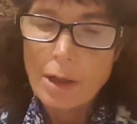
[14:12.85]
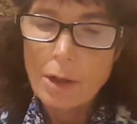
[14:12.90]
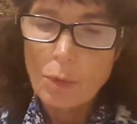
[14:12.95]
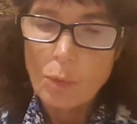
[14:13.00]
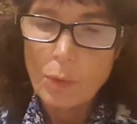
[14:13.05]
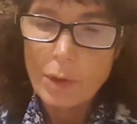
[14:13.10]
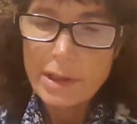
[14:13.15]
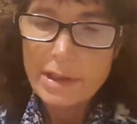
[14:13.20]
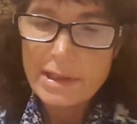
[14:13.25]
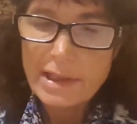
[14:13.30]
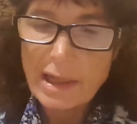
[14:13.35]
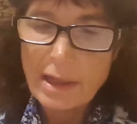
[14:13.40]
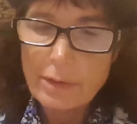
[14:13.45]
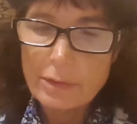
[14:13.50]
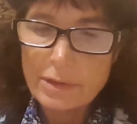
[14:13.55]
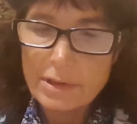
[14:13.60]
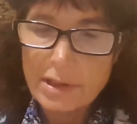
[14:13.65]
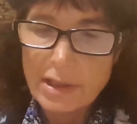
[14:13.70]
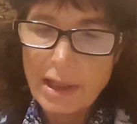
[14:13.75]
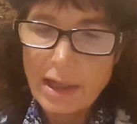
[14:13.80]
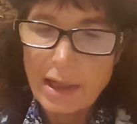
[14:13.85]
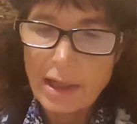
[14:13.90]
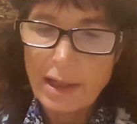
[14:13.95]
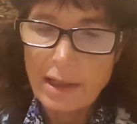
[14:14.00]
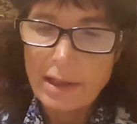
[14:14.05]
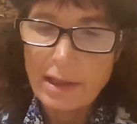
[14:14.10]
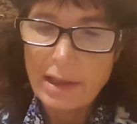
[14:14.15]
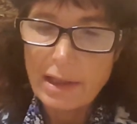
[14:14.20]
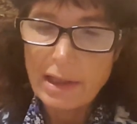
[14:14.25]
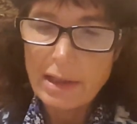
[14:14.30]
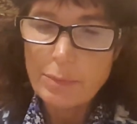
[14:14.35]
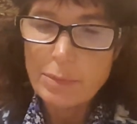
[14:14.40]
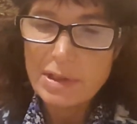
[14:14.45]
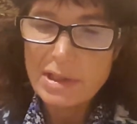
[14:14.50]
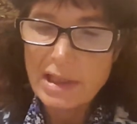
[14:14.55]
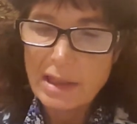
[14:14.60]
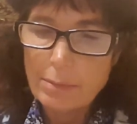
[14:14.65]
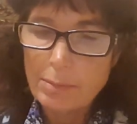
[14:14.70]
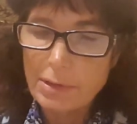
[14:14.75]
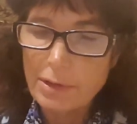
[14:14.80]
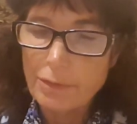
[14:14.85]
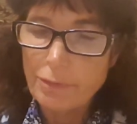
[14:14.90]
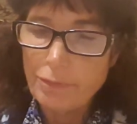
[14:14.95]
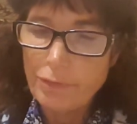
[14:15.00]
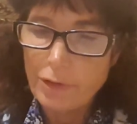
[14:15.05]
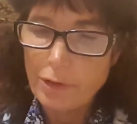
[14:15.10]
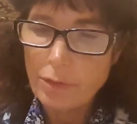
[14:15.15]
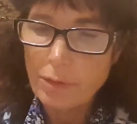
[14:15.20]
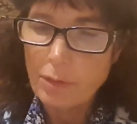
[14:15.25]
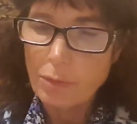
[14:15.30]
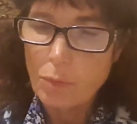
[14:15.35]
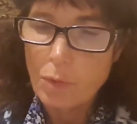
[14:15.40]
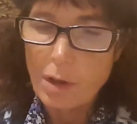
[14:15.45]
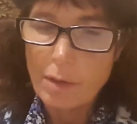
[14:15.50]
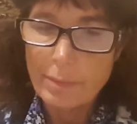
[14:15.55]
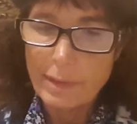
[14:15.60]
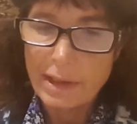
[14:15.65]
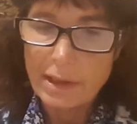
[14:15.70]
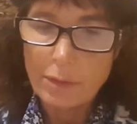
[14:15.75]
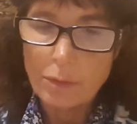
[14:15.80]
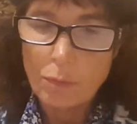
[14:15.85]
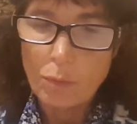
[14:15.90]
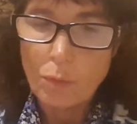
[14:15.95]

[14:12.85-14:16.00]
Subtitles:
Once outside, he was able to view a woman